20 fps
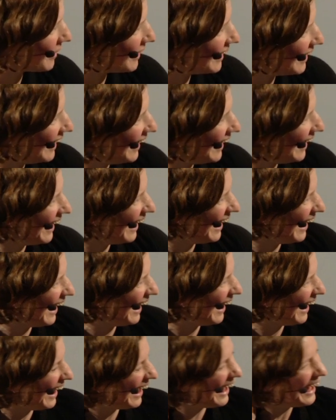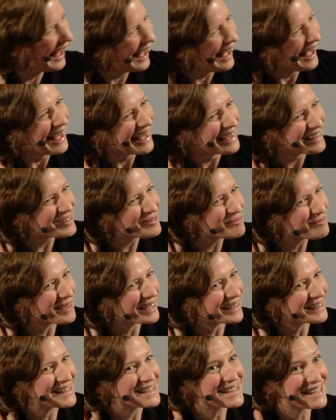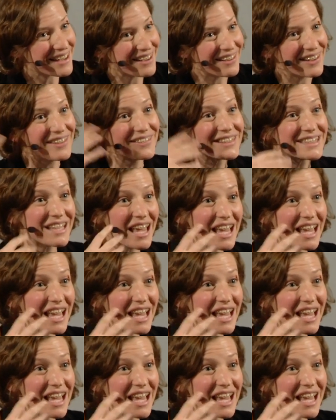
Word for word: But but so it was.